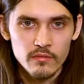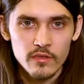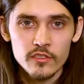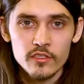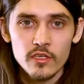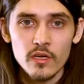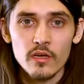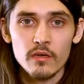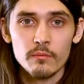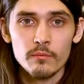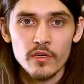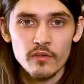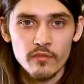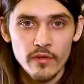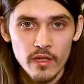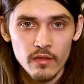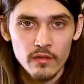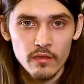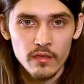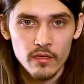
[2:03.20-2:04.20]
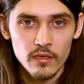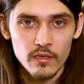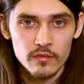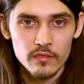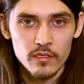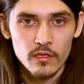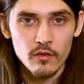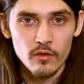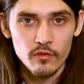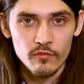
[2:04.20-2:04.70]
that are prevailing in
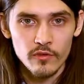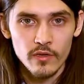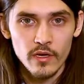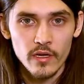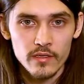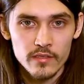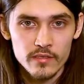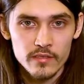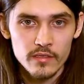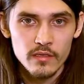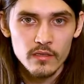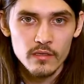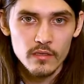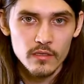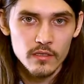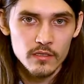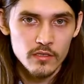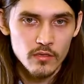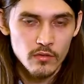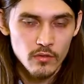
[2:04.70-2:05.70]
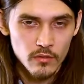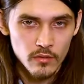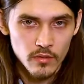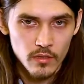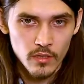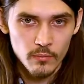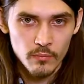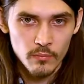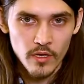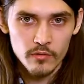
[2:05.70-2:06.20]
the Earth's crust is
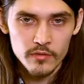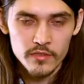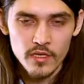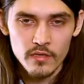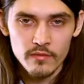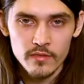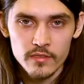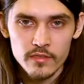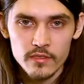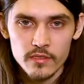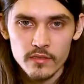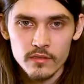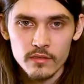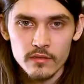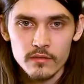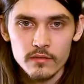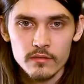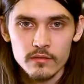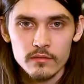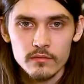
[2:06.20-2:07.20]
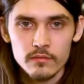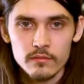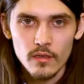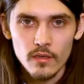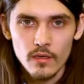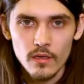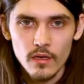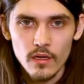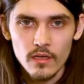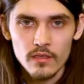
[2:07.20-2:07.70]
only about 70.
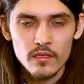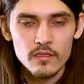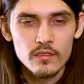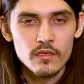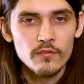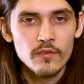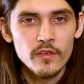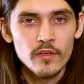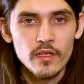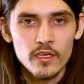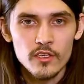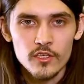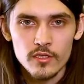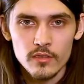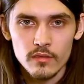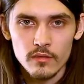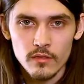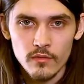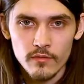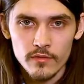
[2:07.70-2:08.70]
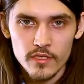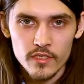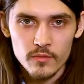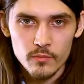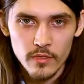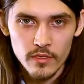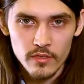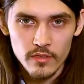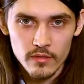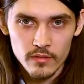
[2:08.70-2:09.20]
Identification of these
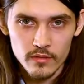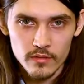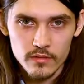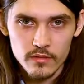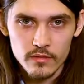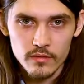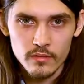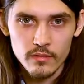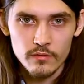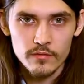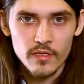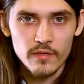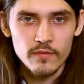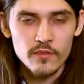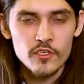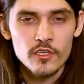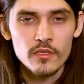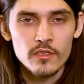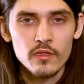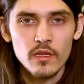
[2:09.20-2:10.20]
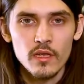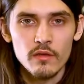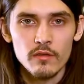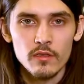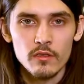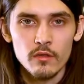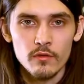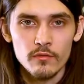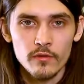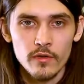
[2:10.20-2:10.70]
minerals with sufficient
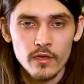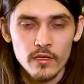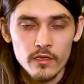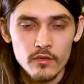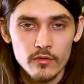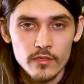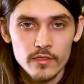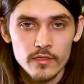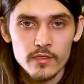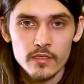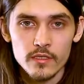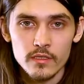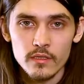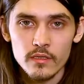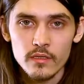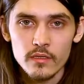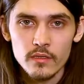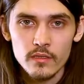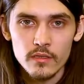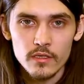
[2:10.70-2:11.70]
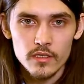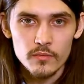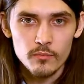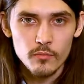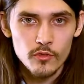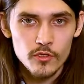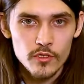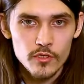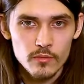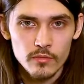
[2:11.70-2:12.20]
level of accuracy is
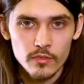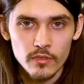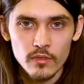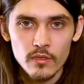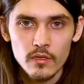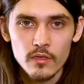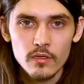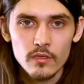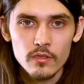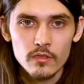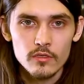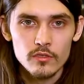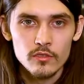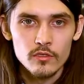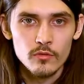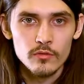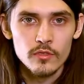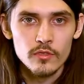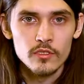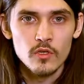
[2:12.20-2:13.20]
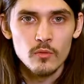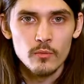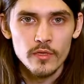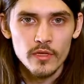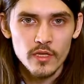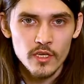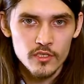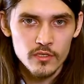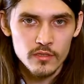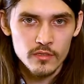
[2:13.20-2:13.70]
possible through
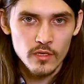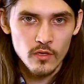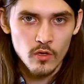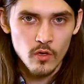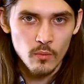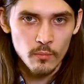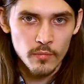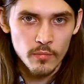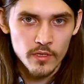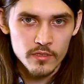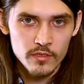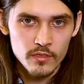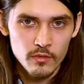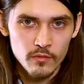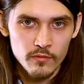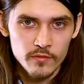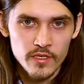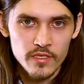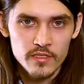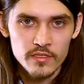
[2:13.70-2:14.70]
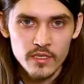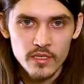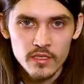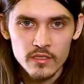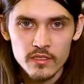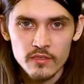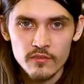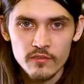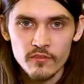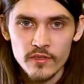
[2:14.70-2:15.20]
determination of the complex of
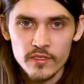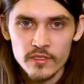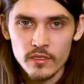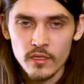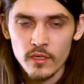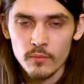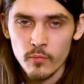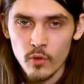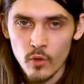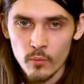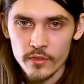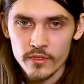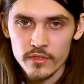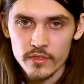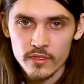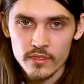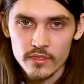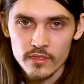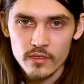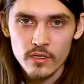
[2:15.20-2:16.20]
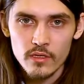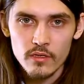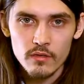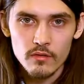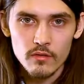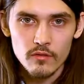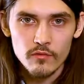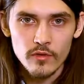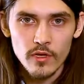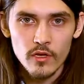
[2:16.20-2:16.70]
distinctive physical properties
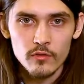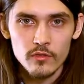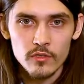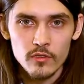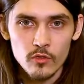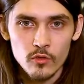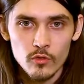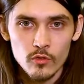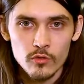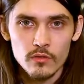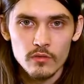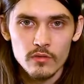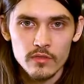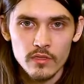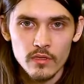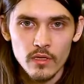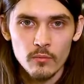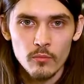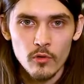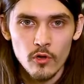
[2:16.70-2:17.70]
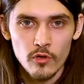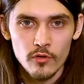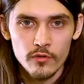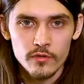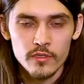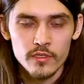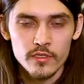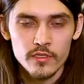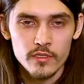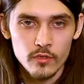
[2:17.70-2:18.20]
without use of the
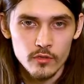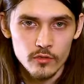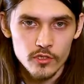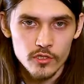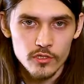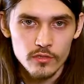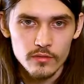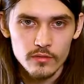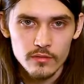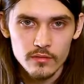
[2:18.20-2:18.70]
laborious research.